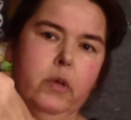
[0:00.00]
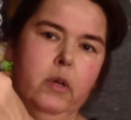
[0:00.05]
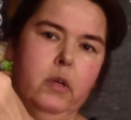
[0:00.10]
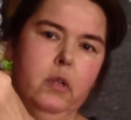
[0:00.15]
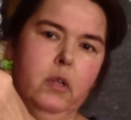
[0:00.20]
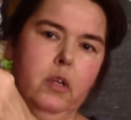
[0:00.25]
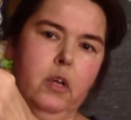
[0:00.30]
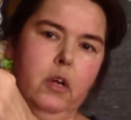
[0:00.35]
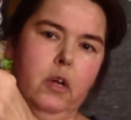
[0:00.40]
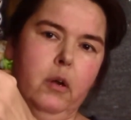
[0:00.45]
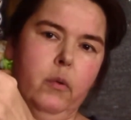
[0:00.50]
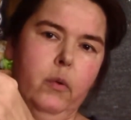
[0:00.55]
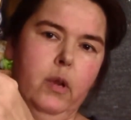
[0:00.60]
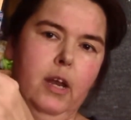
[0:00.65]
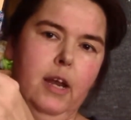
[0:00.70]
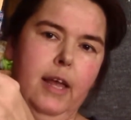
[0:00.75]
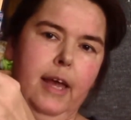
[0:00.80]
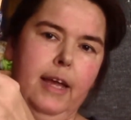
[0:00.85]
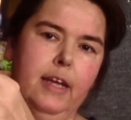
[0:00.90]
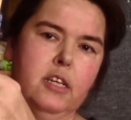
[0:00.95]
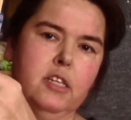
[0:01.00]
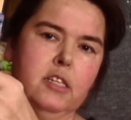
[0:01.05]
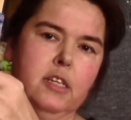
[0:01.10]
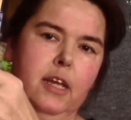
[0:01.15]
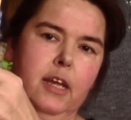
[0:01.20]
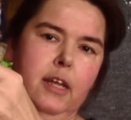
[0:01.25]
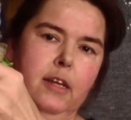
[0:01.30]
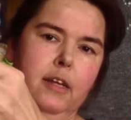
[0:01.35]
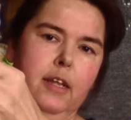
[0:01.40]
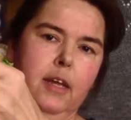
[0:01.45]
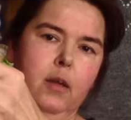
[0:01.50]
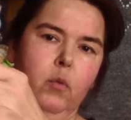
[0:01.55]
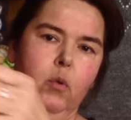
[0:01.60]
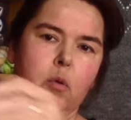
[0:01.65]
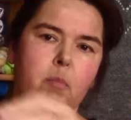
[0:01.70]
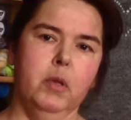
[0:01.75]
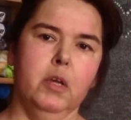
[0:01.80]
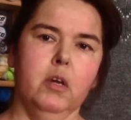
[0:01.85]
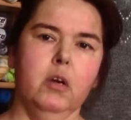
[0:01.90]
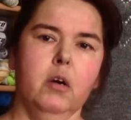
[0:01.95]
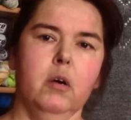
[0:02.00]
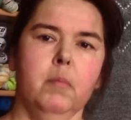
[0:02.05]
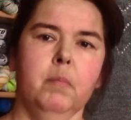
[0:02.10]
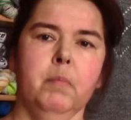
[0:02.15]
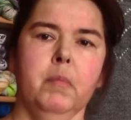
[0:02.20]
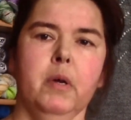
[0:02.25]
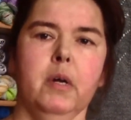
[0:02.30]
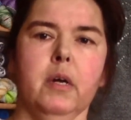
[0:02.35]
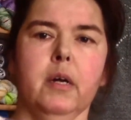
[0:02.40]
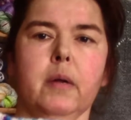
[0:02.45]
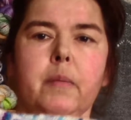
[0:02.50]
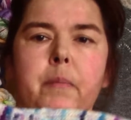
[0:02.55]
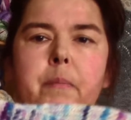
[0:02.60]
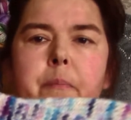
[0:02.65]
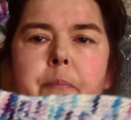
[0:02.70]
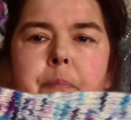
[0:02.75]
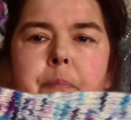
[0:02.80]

will relax and they will become